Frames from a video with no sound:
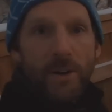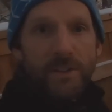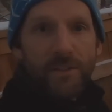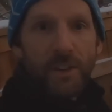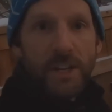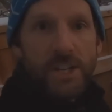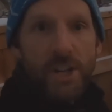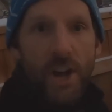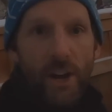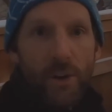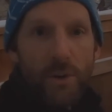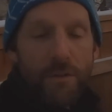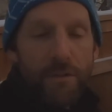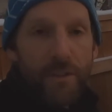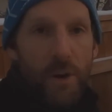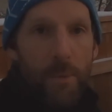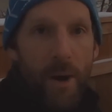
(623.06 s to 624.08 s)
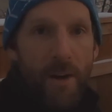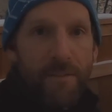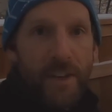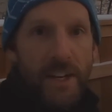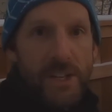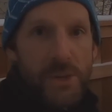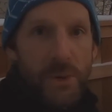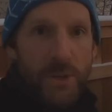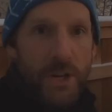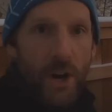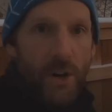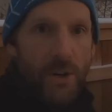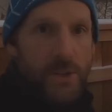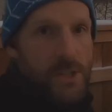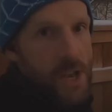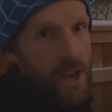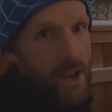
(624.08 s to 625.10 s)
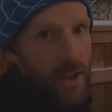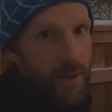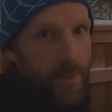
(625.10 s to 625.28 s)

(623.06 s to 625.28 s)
I was finished, I couldn't feel my fingers or toes.